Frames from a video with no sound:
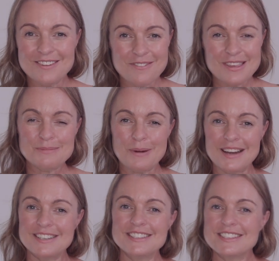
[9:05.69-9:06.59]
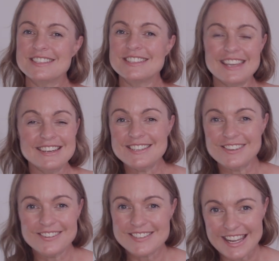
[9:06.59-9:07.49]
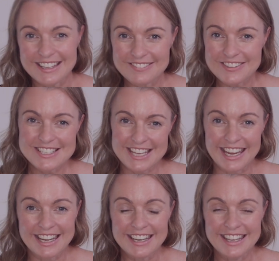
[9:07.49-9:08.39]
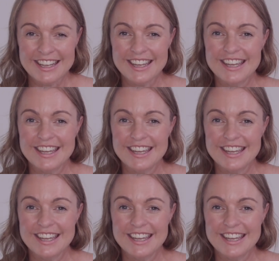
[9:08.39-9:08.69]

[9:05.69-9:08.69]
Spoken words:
some of these practices into your daily routine?